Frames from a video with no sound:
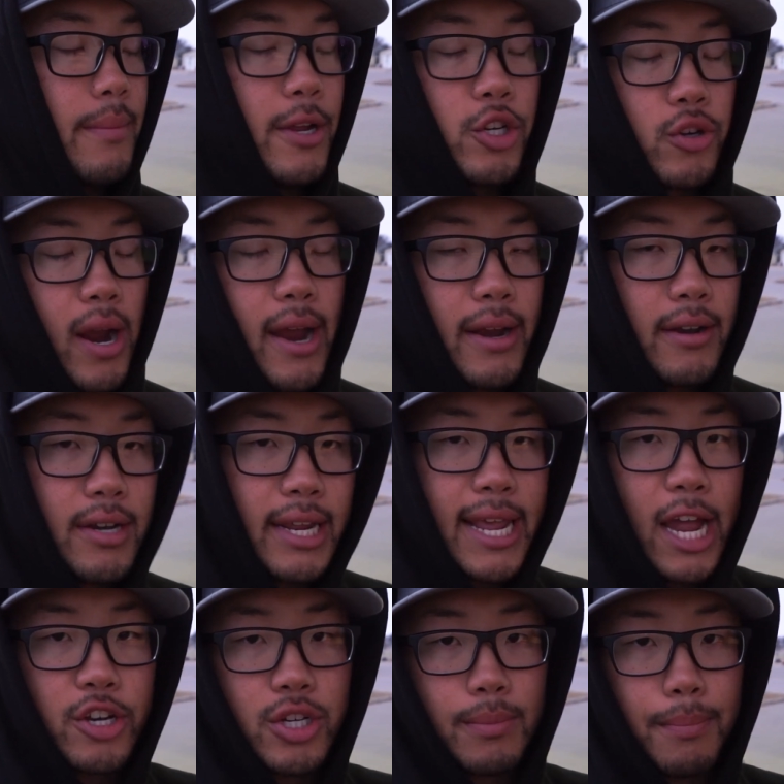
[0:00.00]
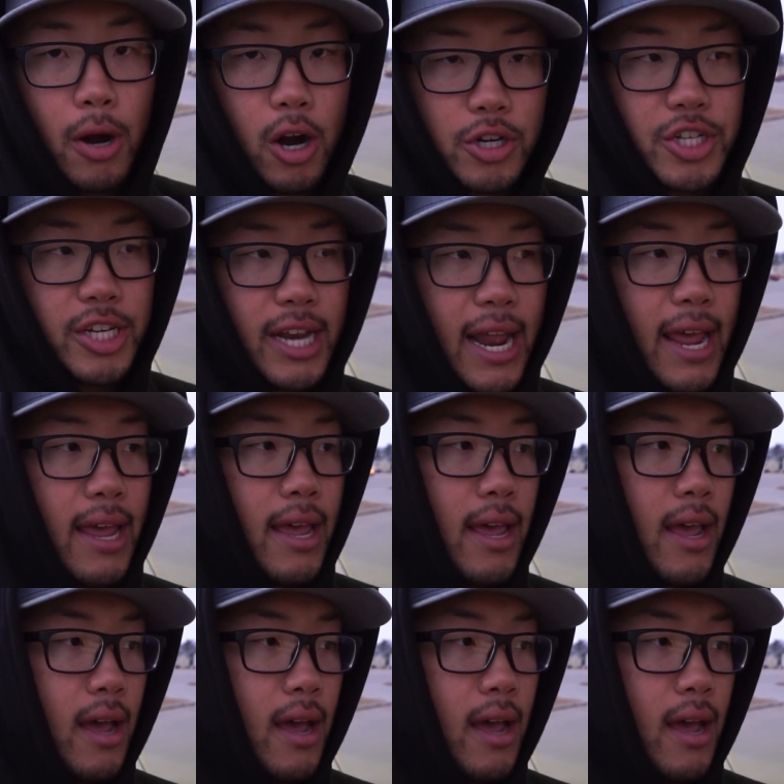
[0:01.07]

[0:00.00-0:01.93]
gonna be trying to catch some perch today.